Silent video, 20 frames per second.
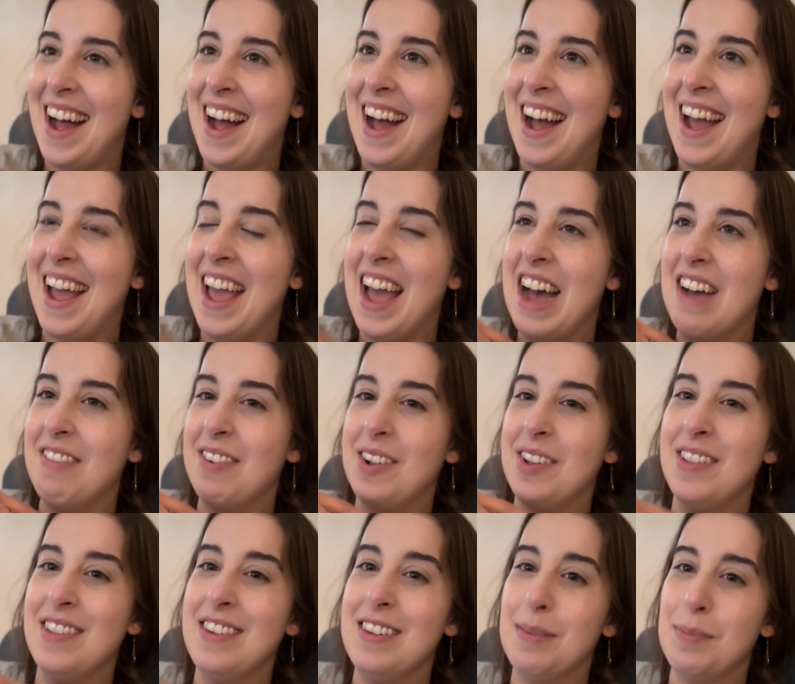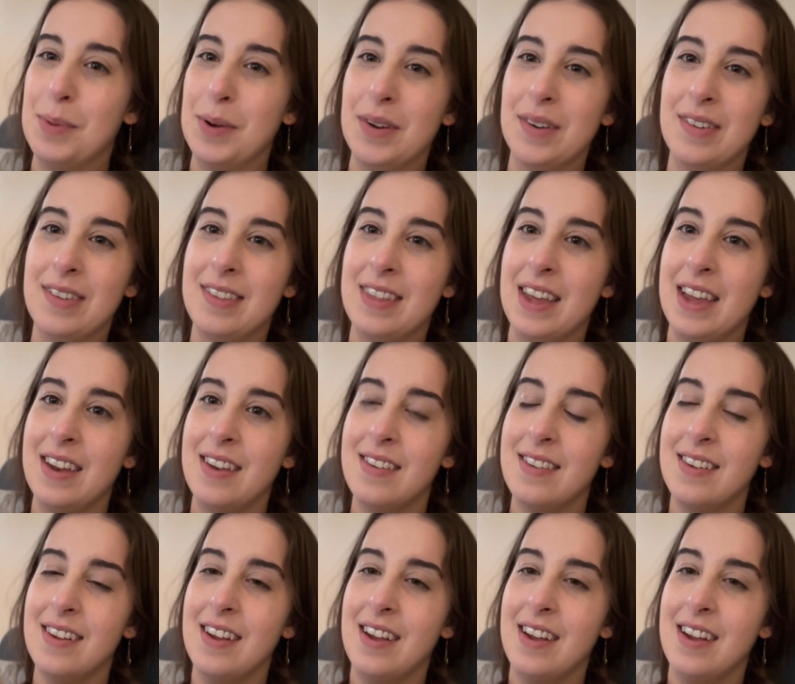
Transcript: I have all these books that